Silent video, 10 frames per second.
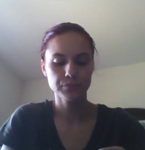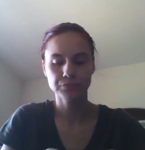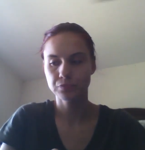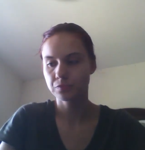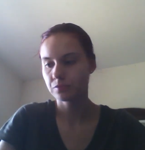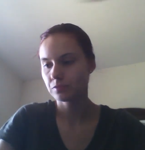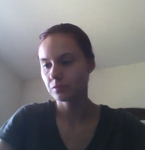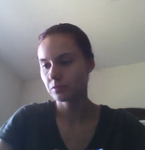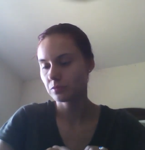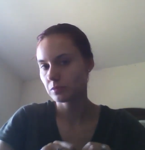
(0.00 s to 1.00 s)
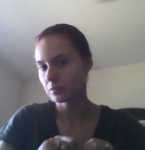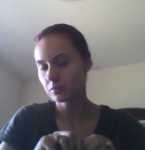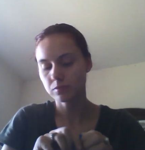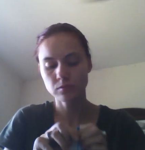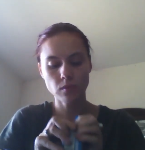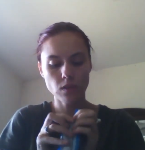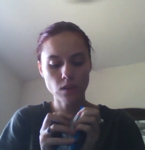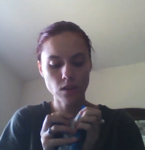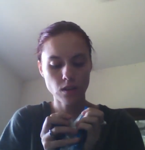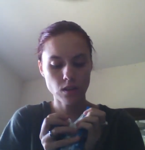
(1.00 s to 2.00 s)

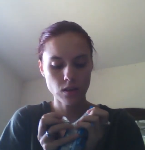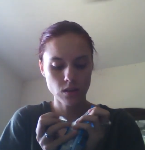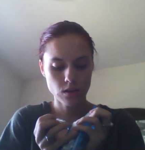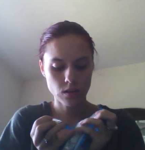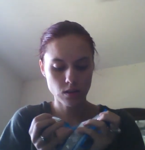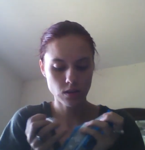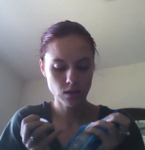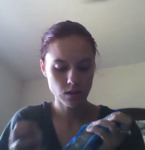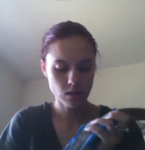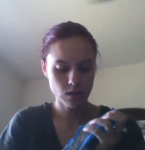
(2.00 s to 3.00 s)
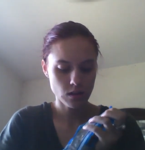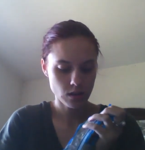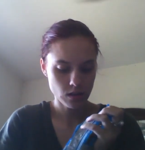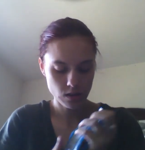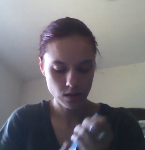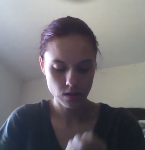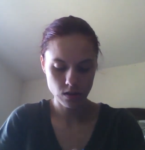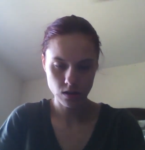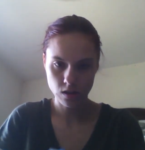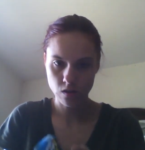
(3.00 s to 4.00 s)

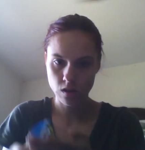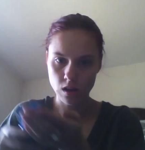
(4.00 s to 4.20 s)
[no speech]